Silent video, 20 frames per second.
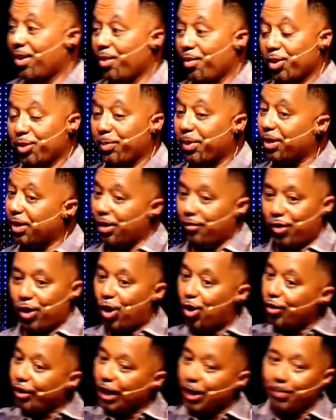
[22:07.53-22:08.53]
Which means if you
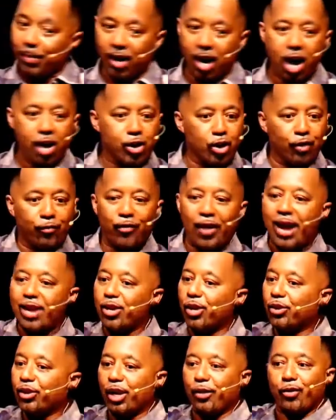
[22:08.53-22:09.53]
don't keep a guard, you'll find
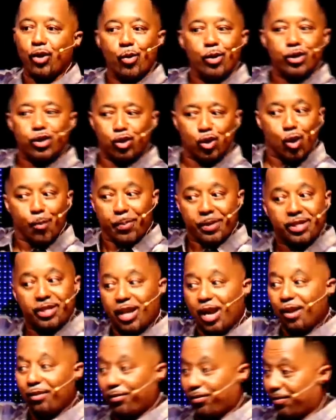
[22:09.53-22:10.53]
yourself doing stupid
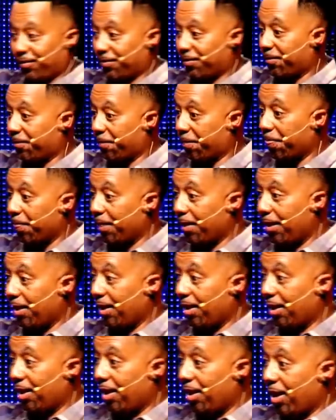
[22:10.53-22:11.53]
stuff.
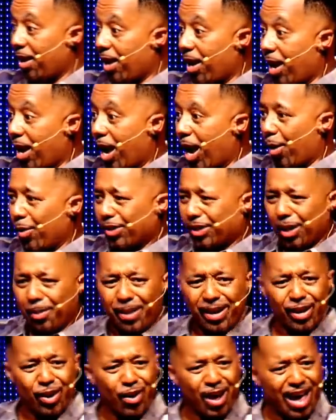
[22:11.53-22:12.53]
And when
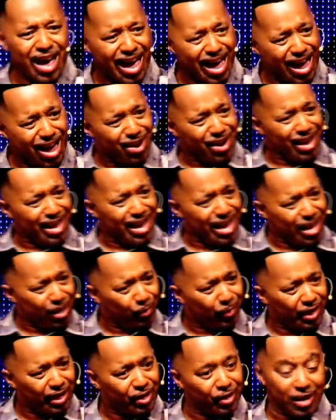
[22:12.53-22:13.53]
somebody goes, how in the heck
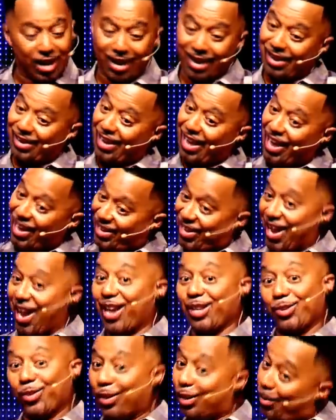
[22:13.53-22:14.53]
would they do that?
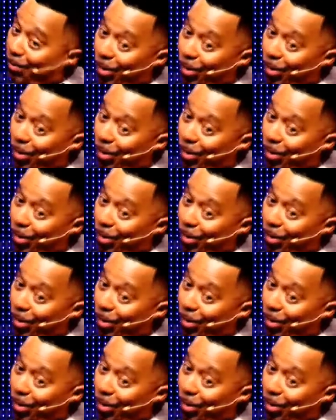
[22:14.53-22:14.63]
That's what the